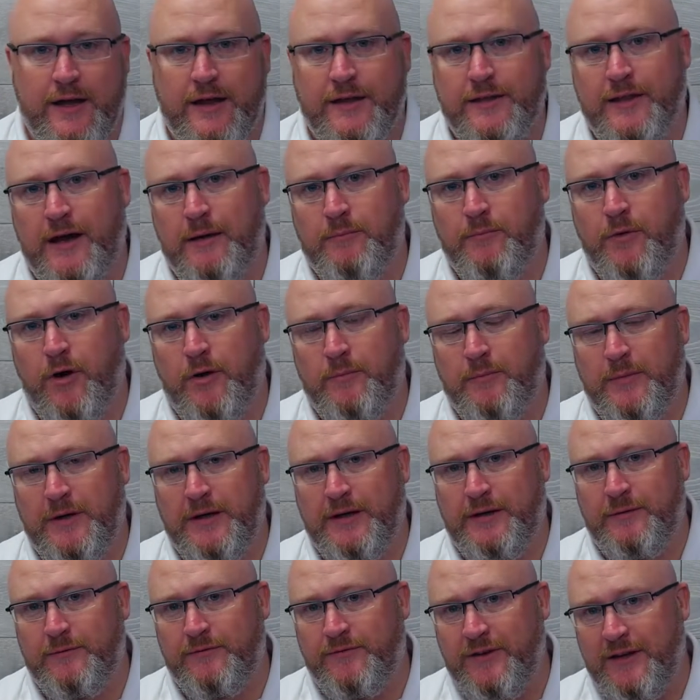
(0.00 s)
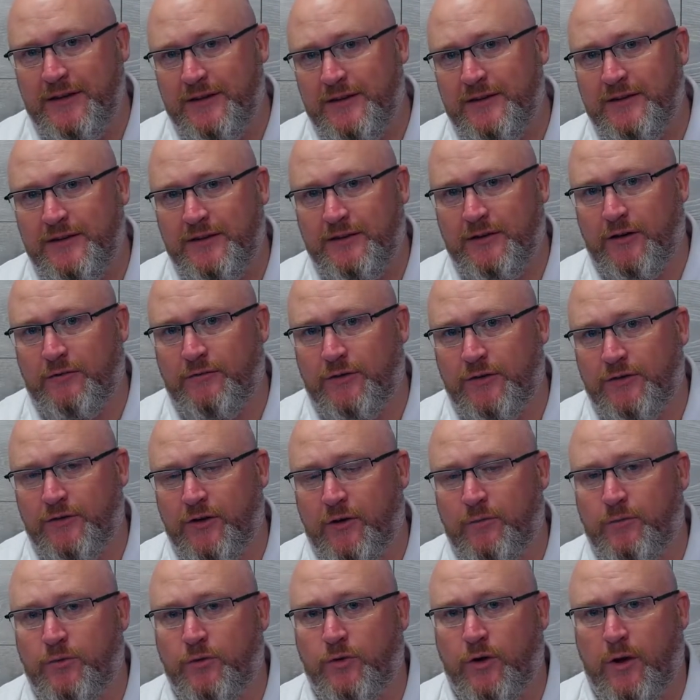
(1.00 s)
That might mean fixing things up, for
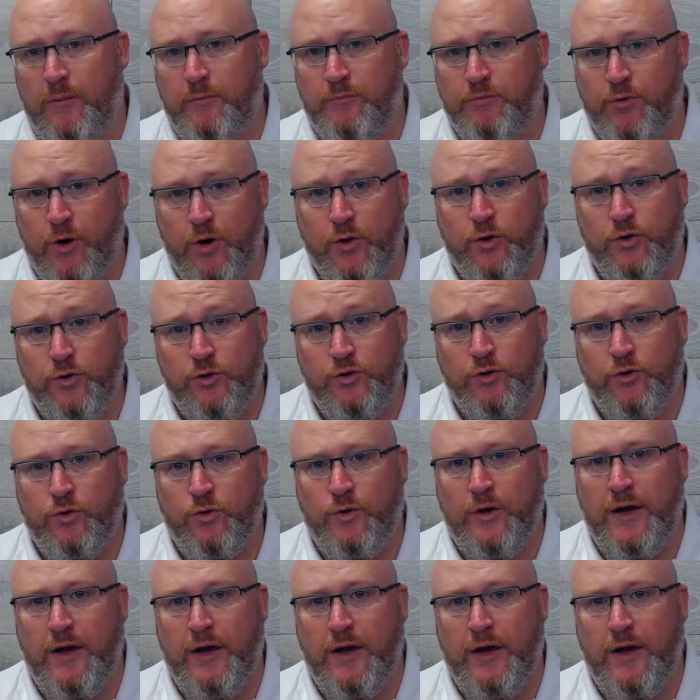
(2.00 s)
example, like broken door